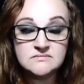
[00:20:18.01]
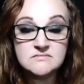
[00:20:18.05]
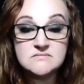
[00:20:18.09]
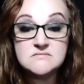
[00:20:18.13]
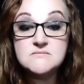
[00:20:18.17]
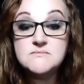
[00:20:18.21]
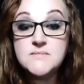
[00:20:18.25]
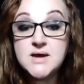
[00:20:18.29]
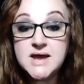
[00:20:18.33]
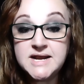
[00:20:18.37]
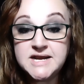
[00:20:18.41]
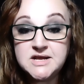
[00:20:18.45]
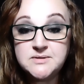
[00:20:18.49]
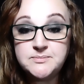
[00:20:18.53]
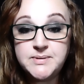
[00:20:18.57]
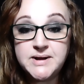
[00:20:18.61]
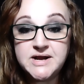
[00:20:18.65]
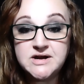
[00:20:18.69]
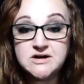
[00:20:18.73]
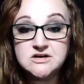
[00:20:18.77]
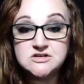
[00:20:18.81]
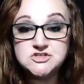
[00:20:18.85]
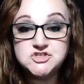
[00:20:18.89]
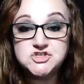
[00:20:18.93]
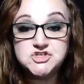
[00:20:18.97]
Many
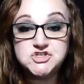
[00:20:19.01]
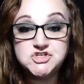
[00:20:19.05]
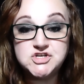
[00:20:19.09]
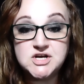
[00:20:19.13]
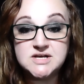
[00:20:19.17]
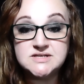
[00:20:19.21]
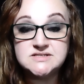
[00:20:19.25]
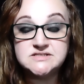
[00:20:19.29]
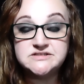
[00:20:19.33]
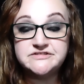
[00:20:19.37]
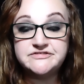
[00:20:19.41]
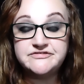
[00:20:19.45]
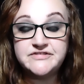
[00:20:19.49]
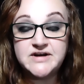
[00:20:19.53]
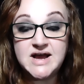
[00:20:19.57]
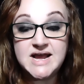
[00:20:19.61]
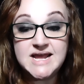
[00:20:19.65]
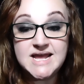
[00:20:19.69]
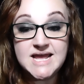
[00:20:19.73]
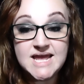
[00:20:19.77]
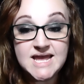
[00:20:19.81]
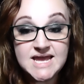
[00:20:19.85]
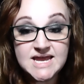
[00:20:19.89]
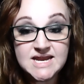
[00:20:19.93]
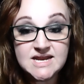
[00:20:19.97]
parents justify
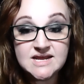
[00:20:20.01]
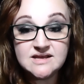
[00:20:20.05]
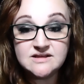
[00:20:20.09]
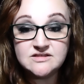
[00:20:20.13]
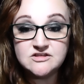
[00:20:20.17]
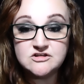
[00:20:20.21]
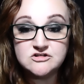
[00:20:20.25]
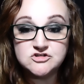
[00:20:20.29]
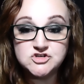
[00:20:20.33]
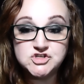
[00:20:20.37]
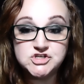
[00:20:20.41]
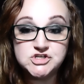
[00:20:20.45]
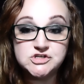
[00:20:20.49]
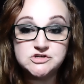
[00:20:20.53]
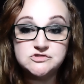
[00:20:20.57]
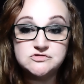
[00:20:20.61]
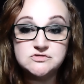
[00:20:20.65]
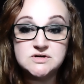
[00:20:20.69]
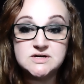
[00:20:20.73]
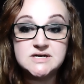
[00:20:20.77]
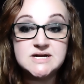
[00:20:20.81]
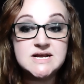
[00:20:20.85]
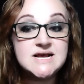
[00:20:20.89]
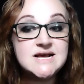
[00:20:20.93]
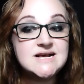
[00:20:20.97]
hitting their
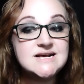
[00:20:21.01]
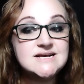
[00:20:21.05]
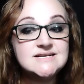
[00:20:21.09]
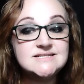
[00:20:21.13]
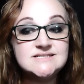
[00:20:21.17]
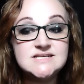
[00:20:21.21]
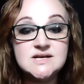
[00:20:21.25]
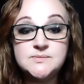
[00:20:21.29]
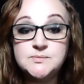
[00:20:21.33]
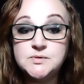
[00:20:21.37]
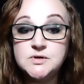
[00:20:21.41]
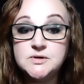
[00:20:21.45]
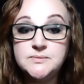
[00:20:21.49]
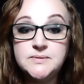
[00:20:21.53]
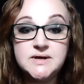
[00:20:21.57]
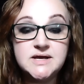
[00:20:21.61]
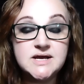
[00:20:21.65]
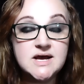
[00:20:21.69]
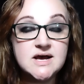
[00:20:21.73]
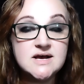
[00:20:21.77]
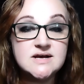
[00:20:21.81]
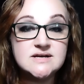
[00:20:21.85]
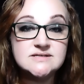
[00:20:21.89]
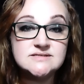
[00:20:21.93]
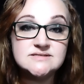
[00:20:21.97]
children simply
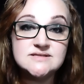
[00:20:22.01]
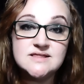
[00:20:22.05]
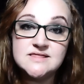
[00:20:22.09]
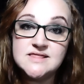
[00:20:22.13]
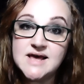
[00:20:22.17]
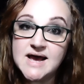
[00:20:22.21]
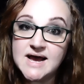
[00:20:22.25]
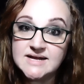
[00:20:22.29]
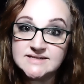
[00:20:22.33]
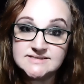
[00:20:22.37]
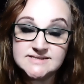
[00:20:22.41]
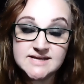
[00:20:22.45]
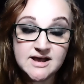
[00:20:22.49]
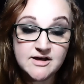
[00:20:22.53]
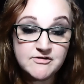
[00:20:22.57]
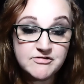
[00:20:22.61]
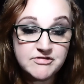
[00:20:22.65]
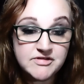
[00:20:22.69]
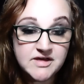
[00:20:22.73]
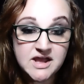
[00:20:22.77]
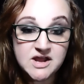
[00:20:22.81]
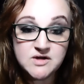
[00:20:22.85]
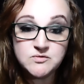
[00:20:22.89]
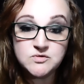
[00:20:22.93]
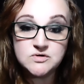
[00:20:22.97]
because that's how
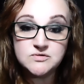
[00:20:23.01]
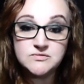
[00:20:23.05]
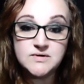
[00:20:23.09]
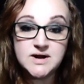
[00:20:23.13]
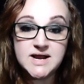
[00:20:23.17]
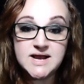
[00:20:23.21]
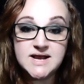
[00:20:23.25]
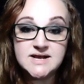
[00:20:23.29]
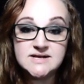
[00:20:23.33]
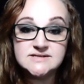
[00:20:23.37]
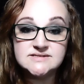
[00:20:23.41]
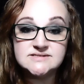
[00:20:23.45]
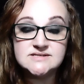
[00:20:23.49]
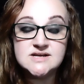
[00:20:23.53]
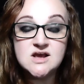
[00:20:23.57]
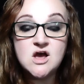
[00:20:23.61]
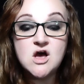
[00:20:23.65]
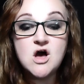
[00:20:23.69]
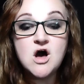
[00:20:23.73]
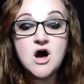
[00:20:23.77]
they were raised,